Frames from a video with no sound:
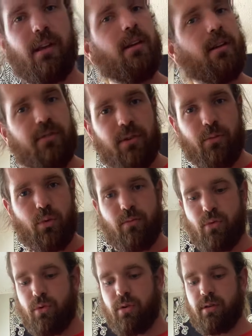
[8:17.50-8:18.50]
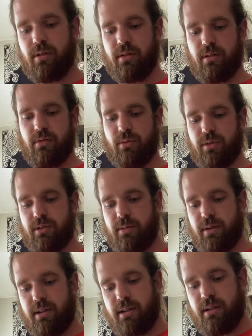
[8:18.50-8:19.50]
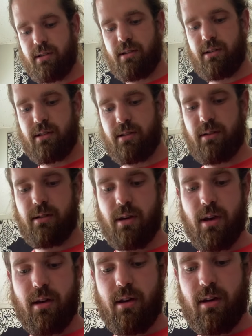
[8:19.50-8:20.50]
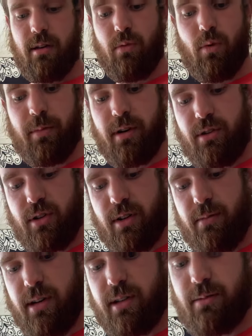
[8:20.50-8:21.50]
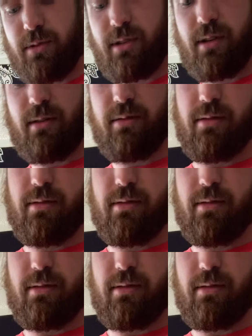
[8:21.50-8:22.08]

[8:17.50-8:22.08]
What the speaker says: if you want more, if you want some ideas, if you want me to try to make some stuff,